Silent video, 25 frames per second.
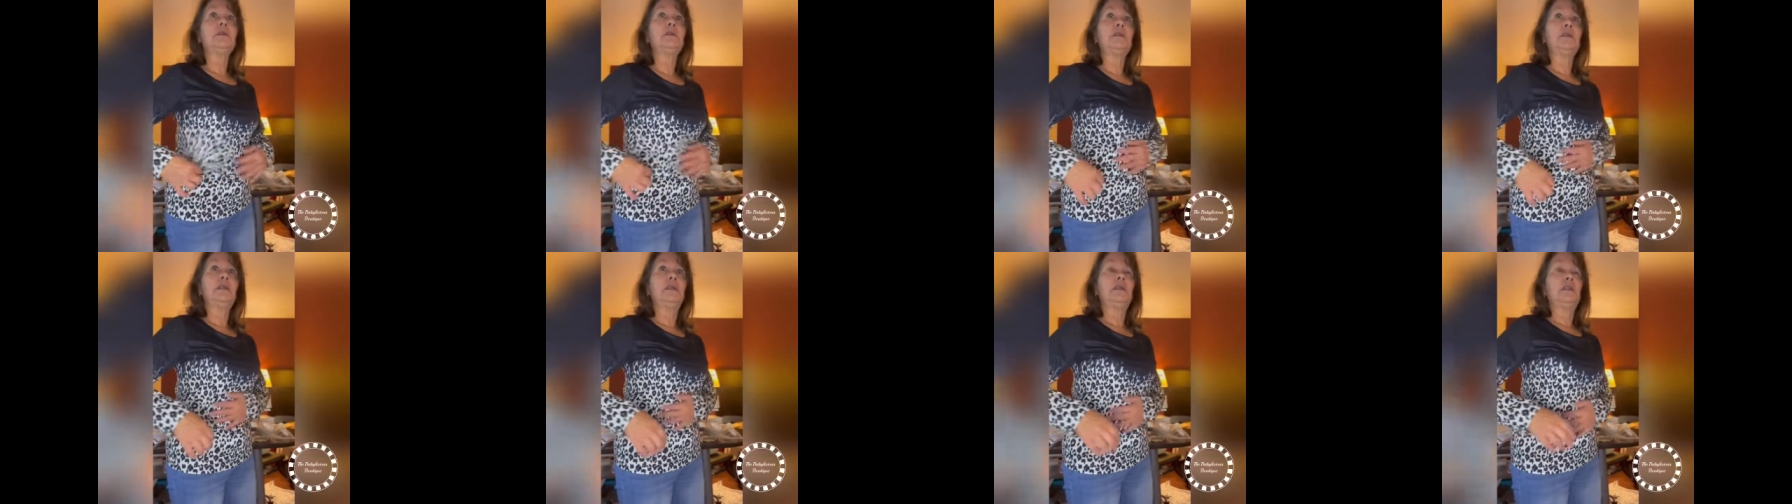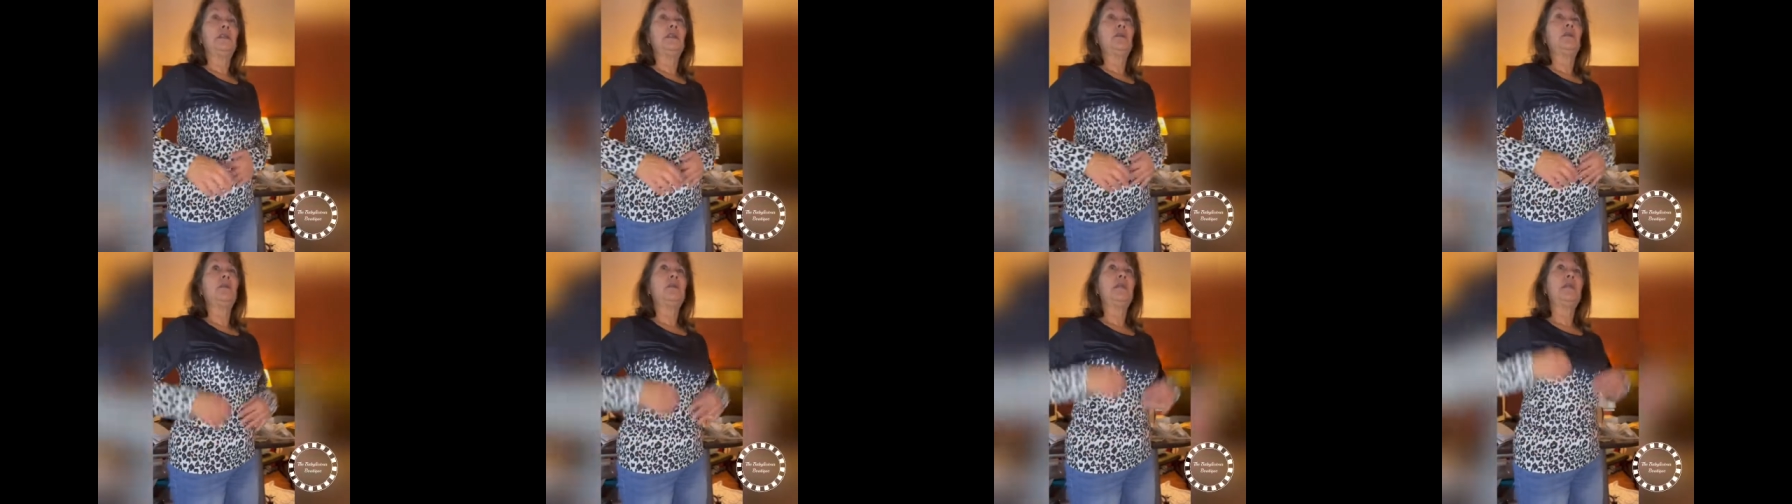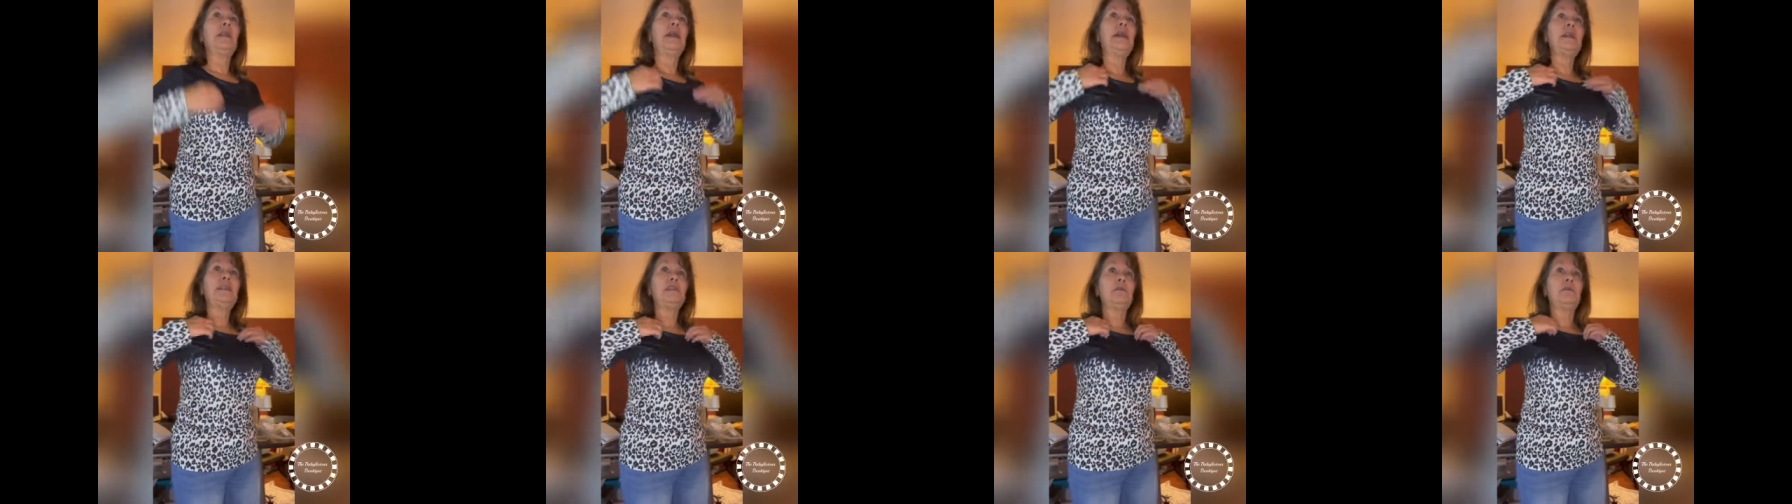You know, the
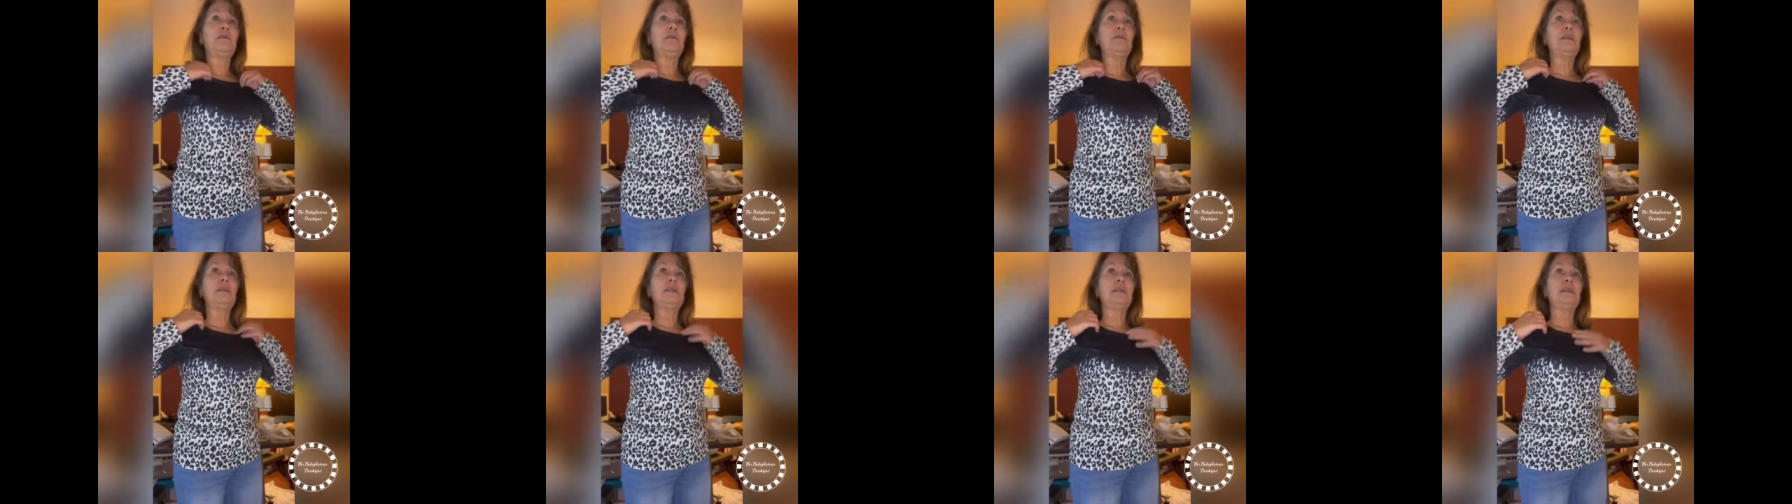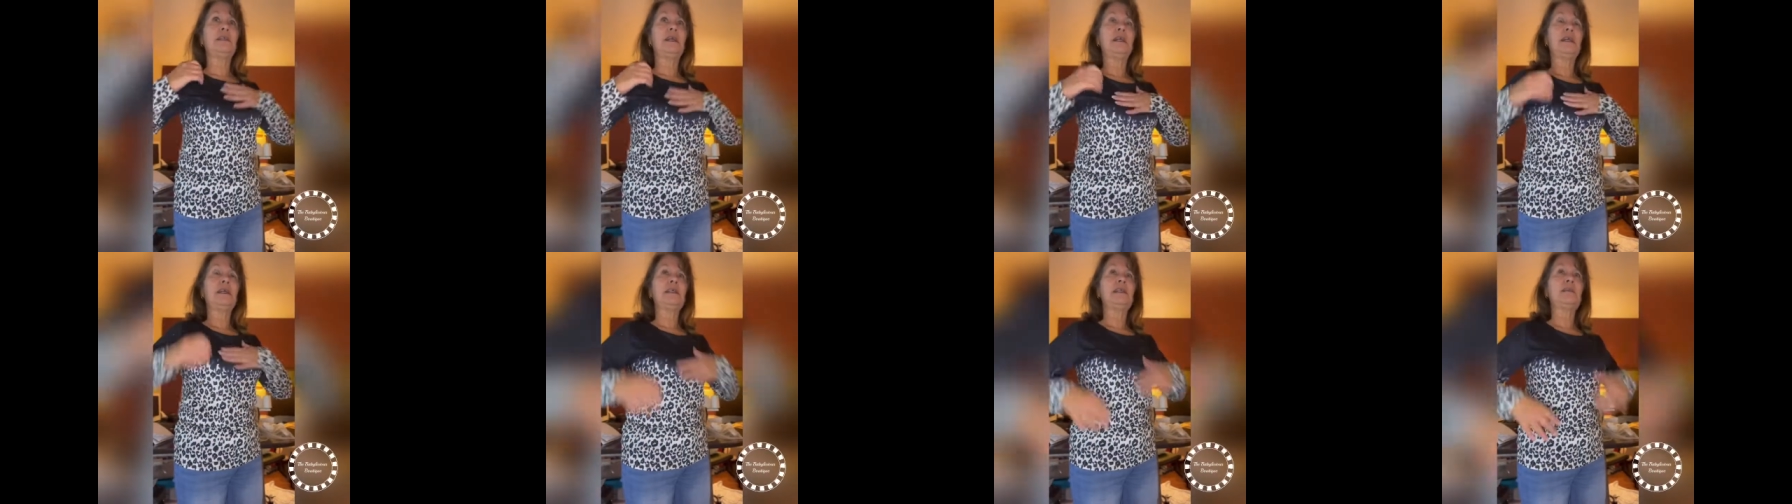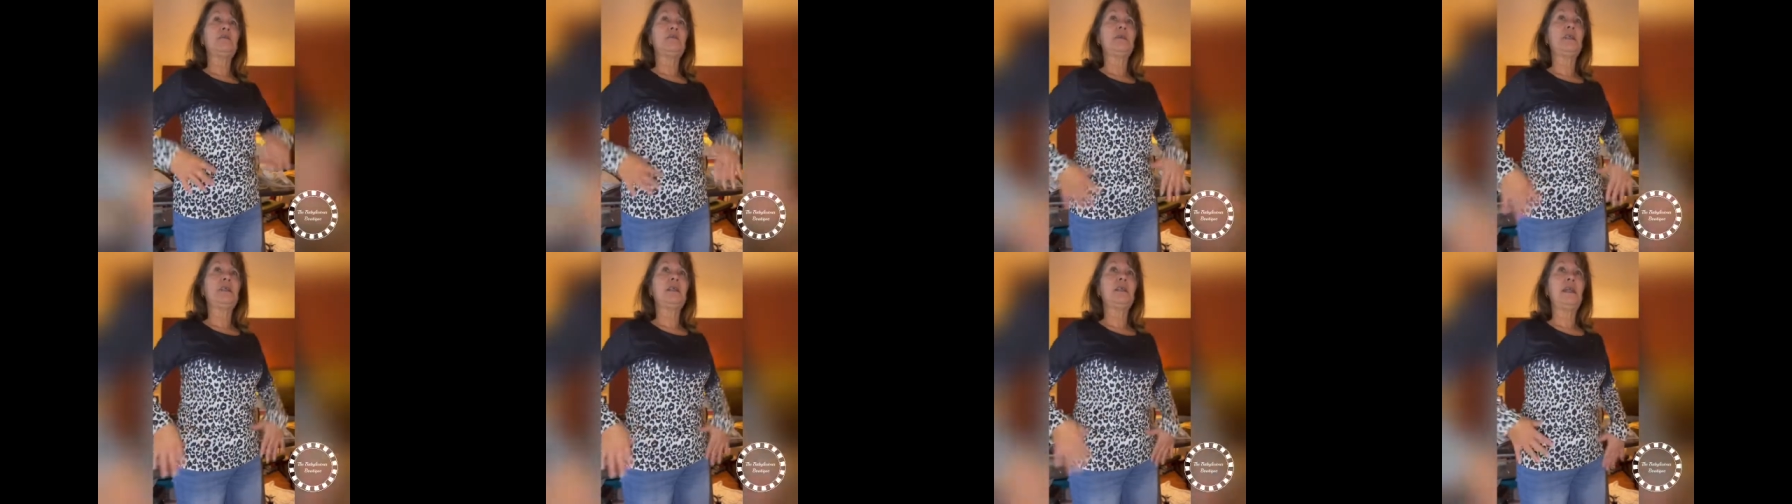last one was nice,
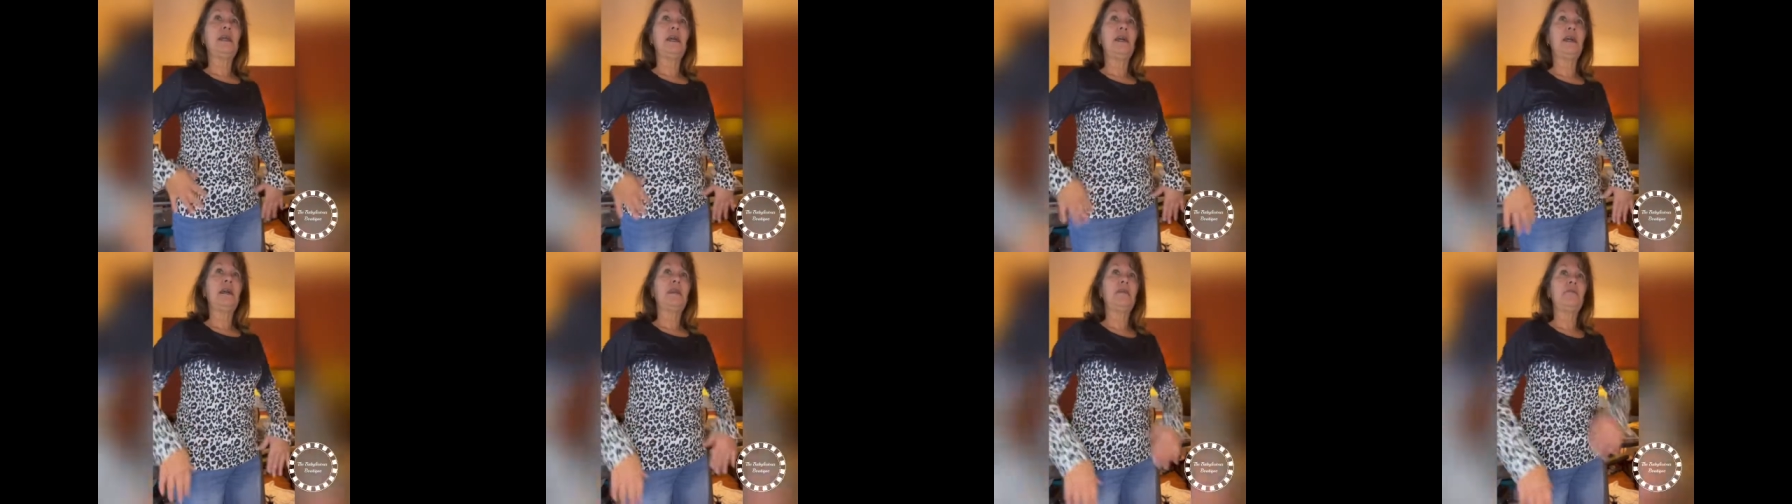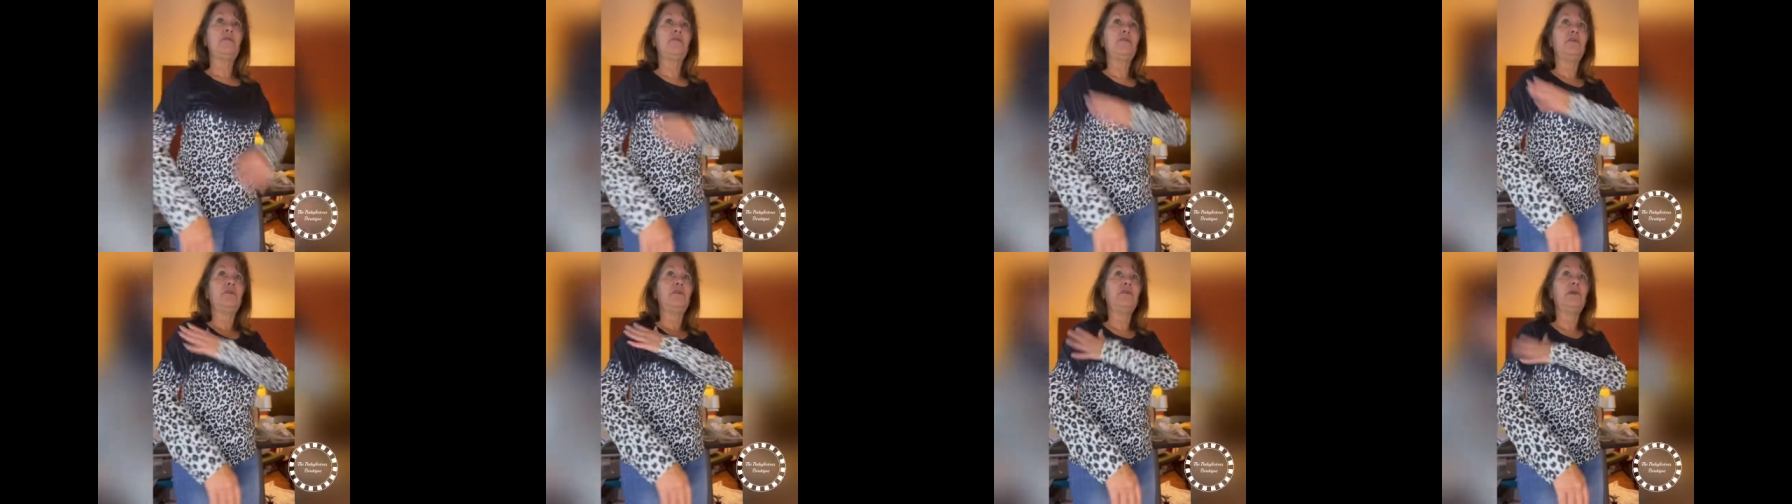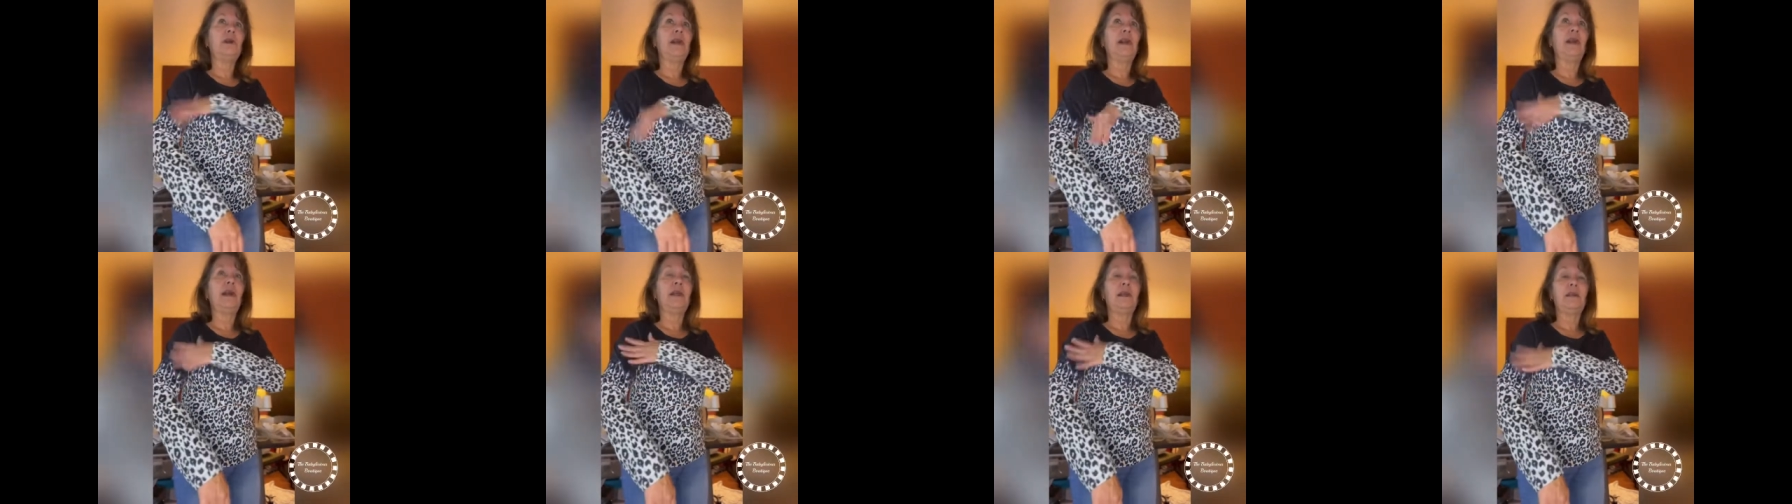but it had
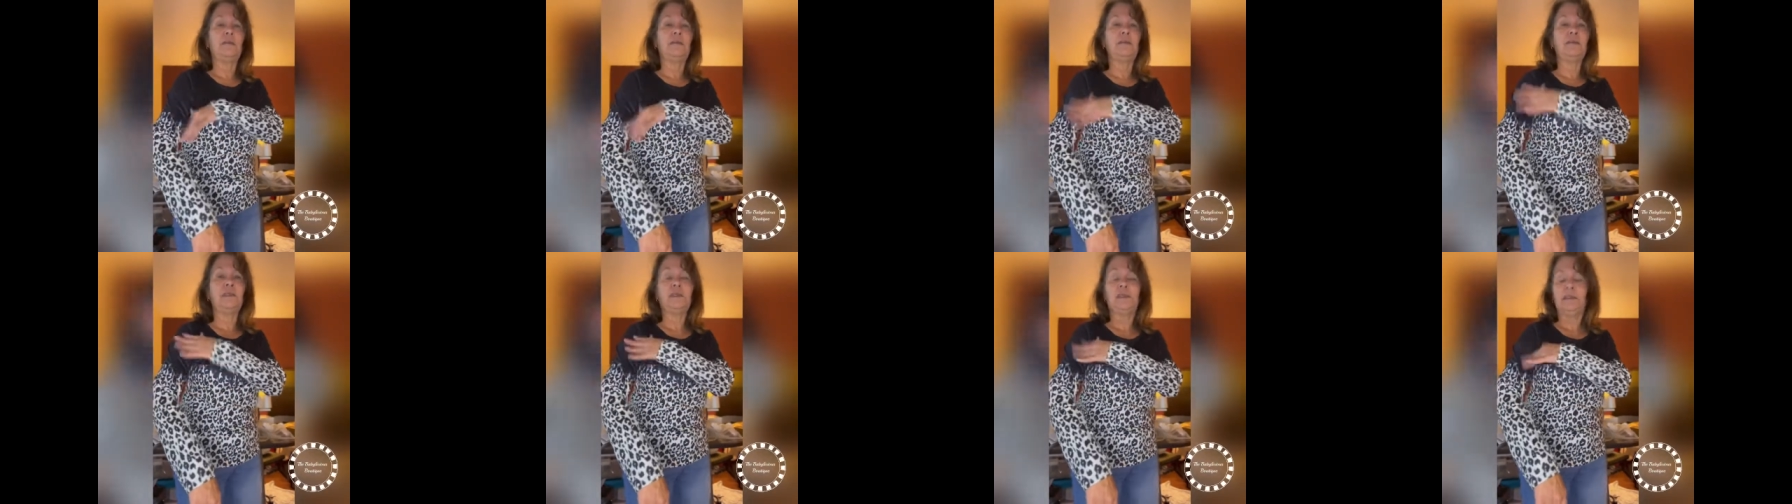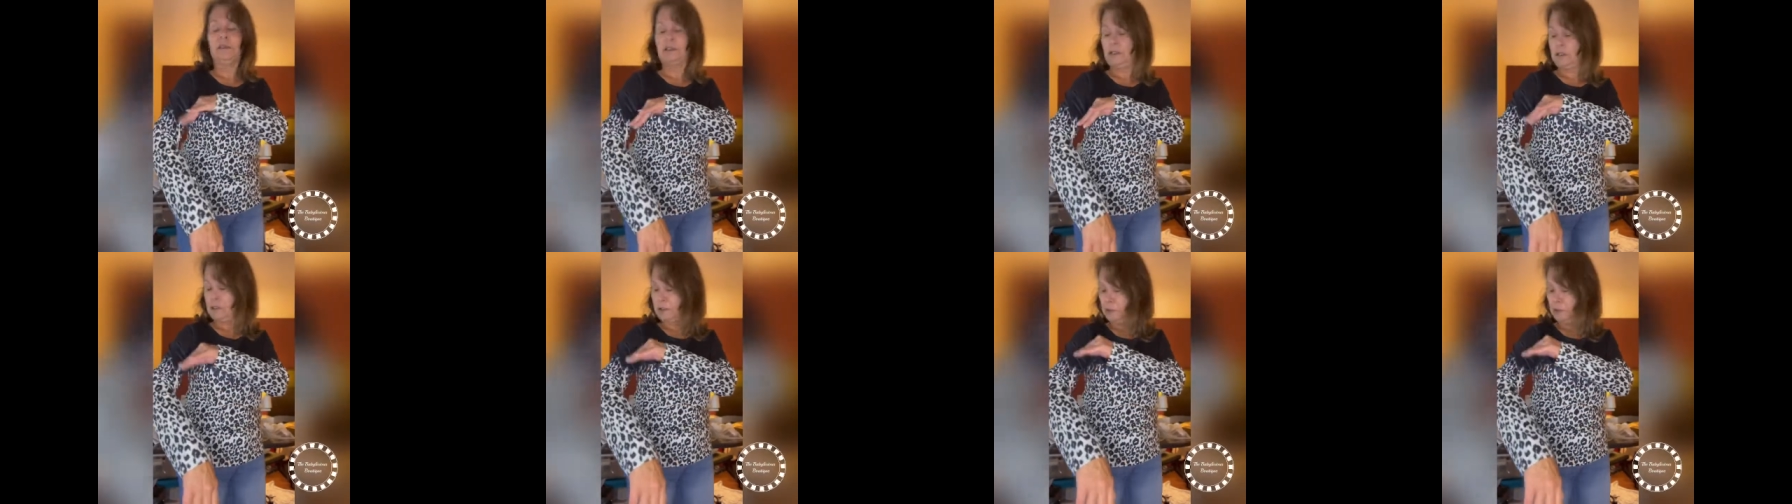few items,